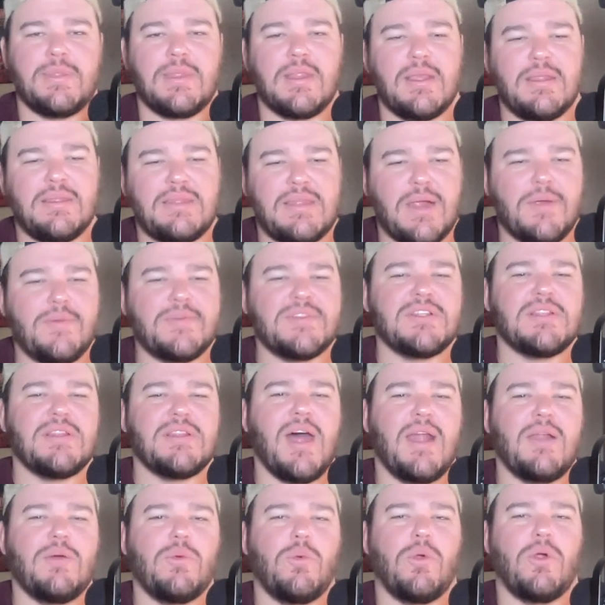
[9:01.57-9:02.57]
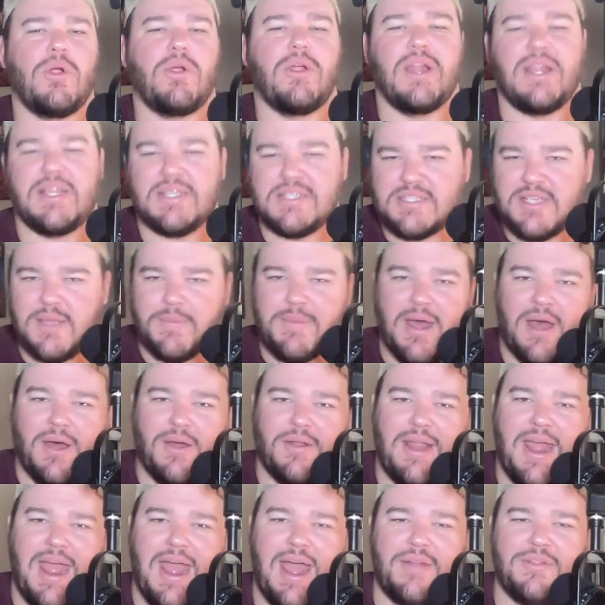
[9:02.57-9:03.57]
there was a lot of worries
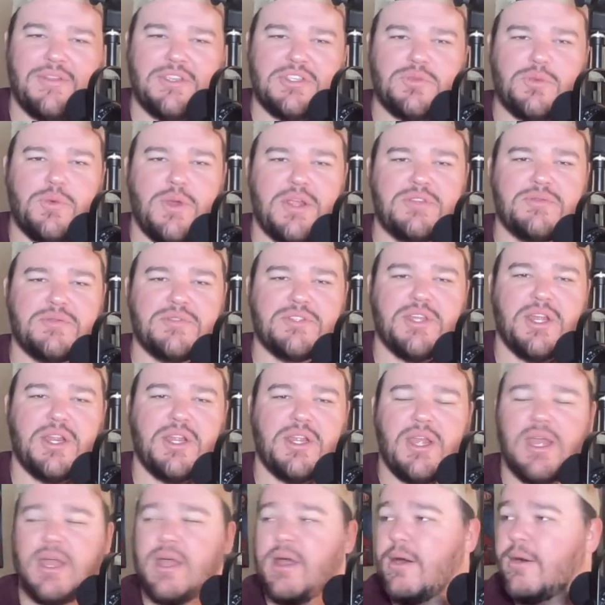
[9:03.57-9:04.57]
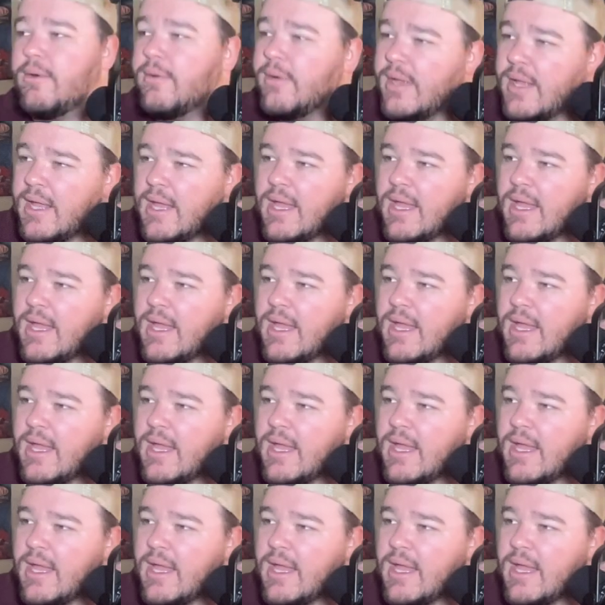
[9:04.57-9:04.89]
about how this race was going to go.